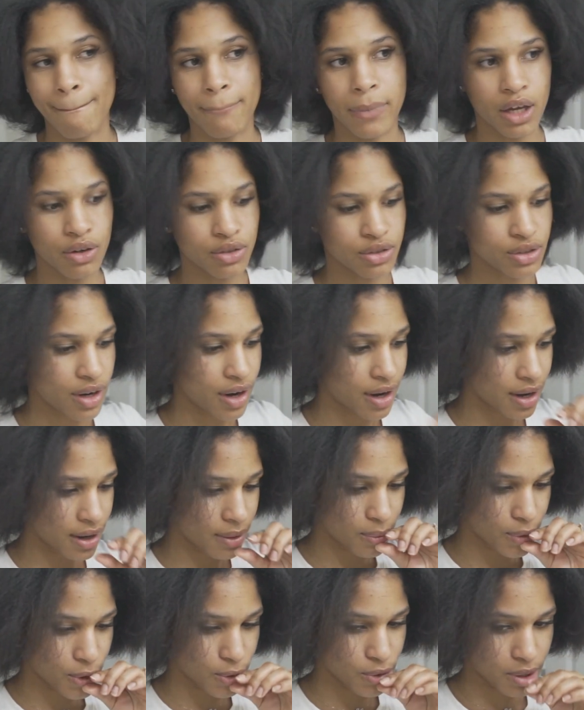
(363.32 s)
blow drying,
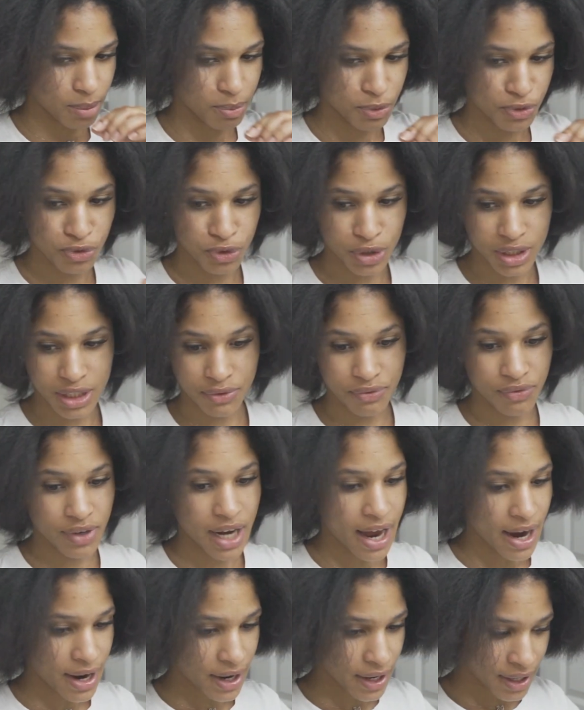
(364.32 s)
we're going to move on to
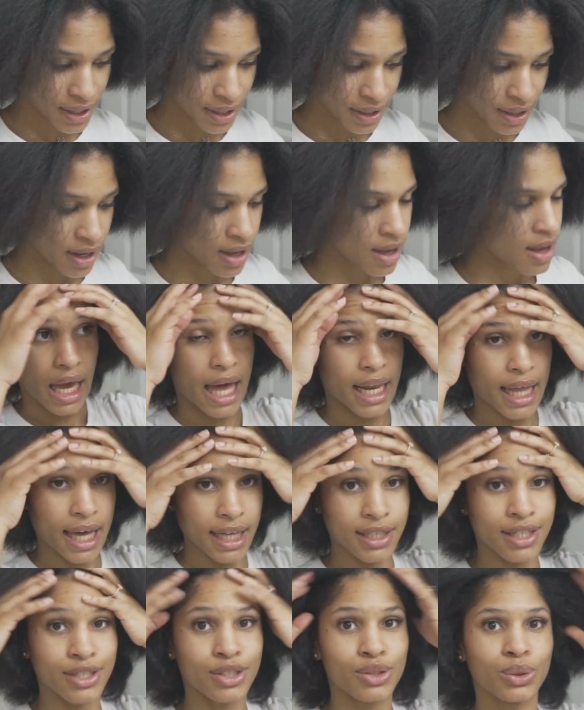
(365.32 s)
flat iron. I
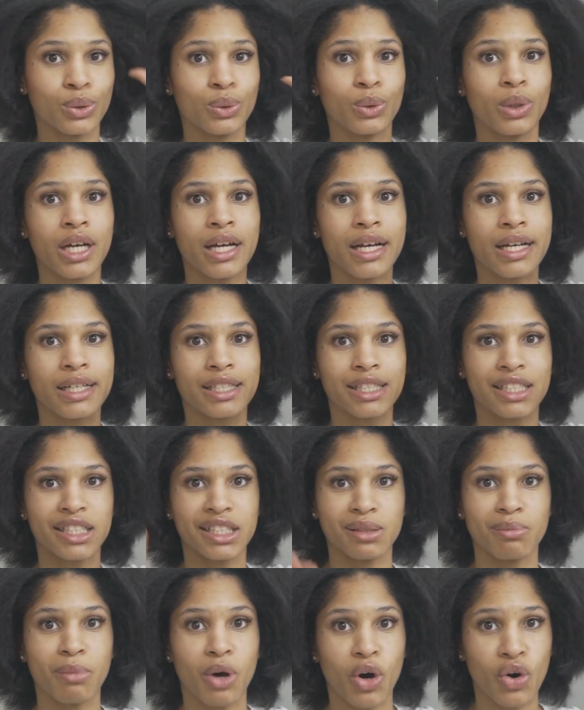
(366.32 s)
like to do
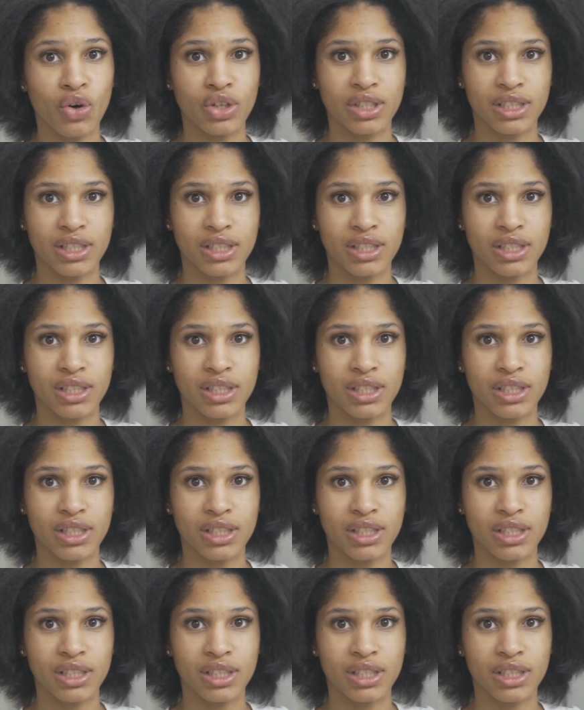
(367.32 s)
small